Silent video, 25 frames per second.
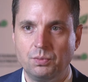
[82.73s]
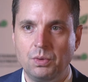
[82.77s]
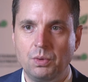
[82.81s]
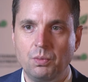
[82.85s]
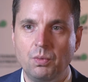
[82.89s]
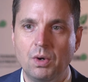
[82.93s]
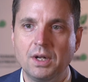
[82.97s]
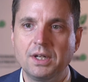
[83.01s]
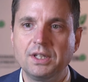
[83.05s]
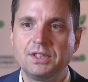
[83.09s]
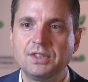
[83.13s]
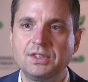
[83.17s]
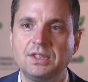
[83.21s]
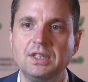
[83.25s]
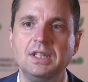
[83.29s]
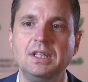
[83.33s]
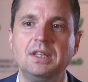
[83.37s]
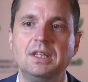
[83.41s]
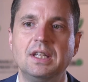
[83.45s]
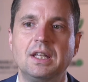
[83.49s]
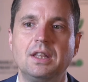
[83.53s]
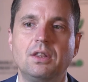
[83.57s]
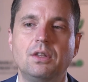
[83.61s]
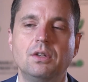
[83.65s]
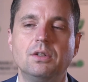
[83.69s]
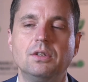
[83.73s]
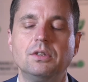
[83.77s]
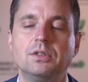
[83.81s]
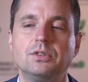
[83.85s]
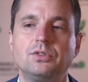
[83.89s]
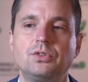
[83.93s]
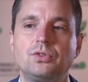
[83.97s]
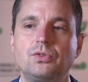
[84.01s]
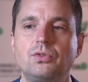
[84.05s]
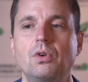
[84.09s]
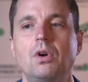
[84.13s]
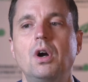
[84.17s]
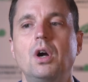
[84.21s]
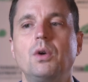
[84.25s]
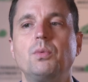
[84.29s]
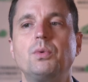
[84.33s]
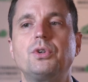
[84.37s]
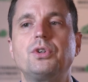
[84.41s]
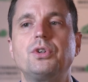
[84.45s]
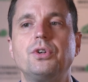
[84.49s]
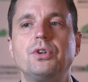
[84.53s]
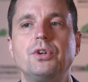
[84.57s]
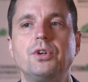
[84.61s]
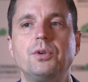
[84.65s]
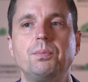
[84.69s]
We want to see that there is strong
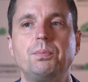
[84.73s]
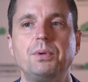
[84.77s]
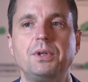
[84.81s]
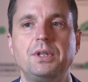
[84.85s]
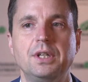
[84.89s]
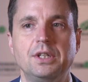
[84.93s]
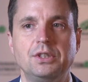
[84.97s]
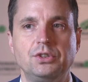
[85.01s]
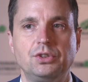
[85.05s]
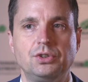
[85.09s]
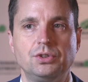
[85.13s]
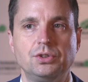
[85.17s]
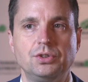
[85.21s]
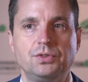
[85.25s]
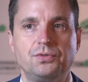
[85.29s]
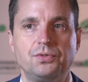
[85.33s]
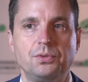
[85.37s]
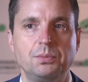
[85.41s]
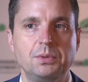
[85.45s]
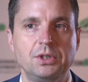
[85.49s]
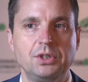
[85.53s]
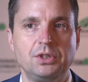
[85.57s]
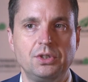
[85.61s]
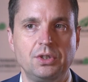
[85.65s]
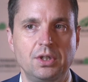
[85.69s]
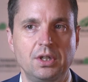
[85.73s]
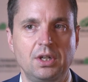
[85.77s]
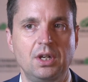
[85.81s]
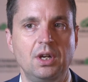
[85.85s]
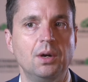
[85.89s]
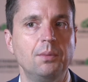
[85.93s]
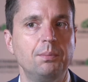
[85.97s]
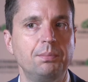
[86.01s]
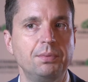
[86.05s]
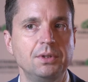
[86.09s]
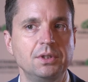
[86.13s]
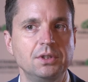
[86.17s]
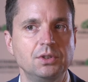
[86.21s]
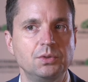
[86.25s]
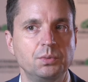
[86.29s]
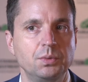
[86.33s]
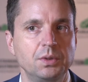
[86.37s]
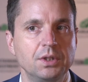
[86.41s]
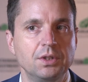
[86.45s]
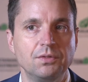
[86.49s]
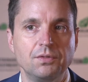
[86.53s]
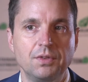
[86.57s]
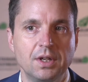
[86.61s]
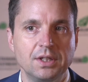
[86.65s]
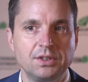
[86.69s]
return potentials from each of the companies we
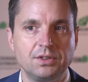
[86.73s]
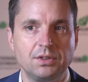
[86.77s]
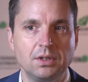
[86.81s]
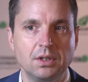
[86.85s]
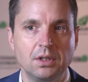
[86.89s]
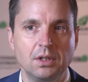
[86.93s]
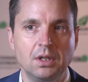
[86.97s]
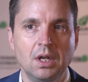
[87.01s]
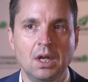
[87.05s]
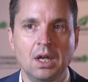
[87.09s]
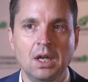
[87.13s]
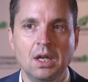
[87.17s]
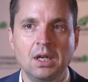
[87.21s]
invest in,